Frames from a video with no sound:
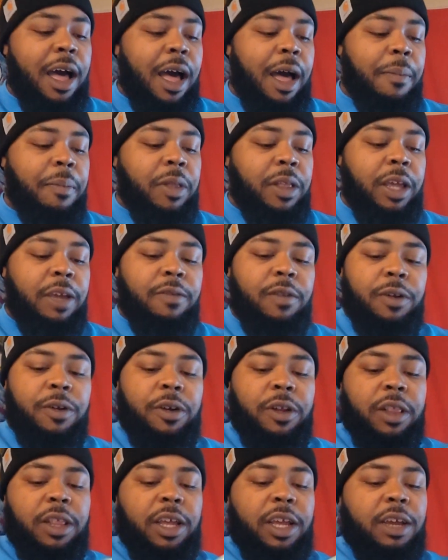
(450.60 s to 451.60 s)
I believe they were
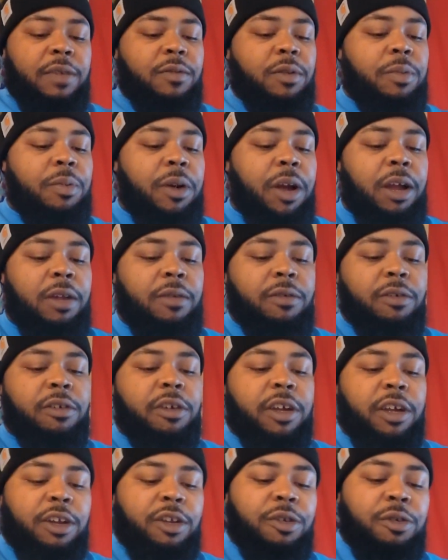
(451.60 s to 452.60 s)
thinking we probably was
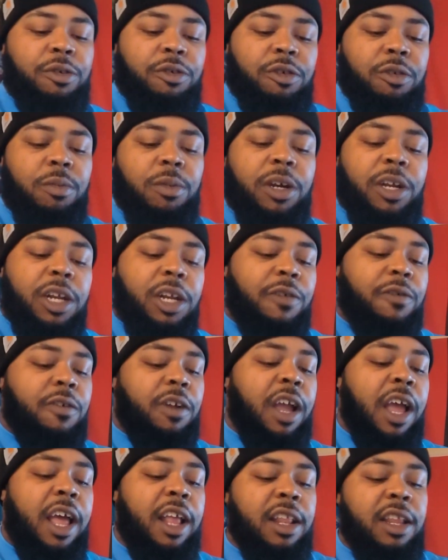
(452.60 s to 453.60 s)
going to do too much if we
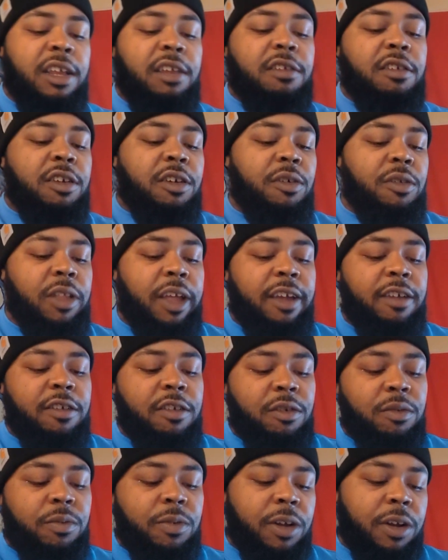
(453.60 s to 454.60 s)
had the teal
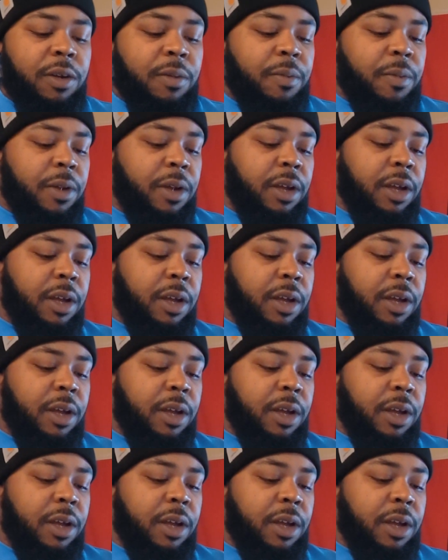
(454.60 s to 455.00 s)
laces with them.